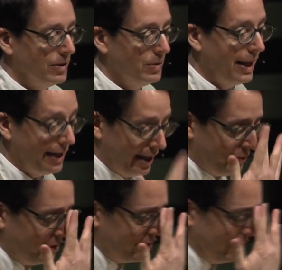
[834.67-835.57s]
you know, and I
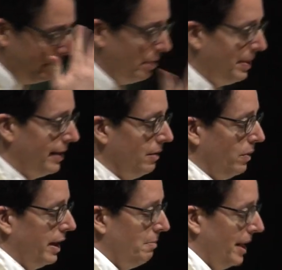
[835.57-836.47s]
first learned about it
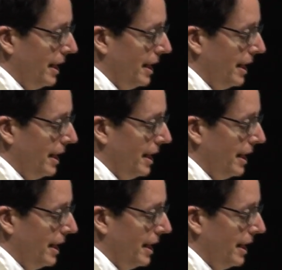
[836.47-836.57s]
when I